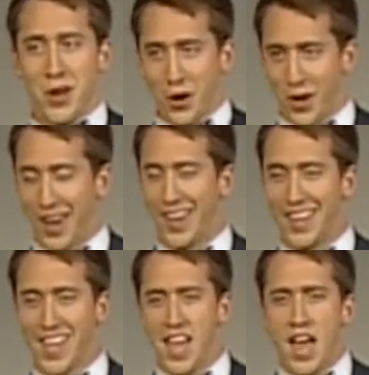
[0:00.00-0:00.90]
Okay.
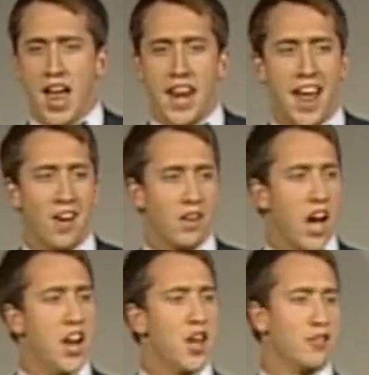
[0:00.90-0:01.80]
Now,
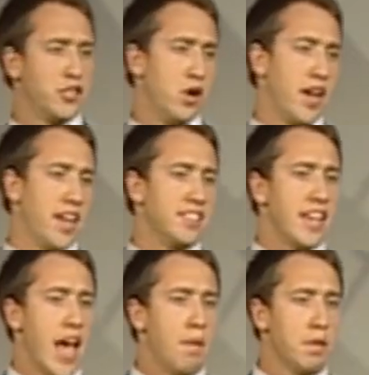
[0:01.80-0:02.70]
another show of hands.
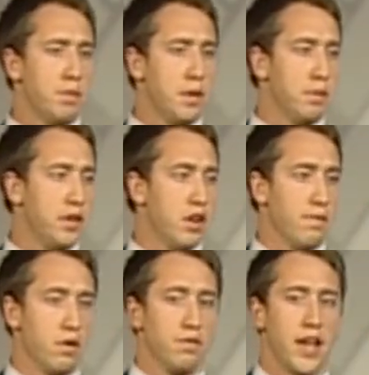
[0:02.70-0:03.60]
How many people here
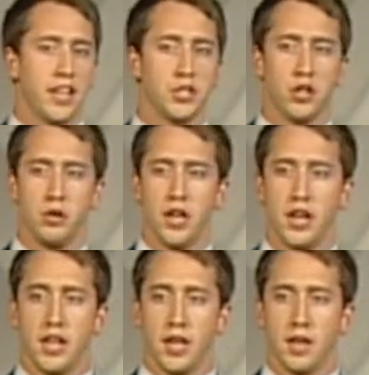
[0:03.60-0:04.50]
have heard of Angelo
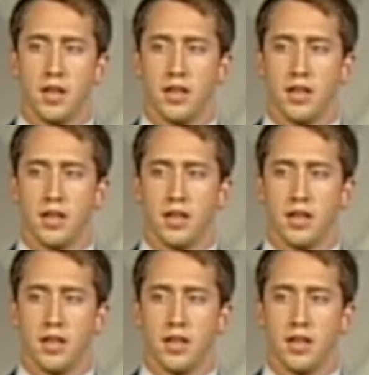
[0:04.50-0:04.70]
Dundee?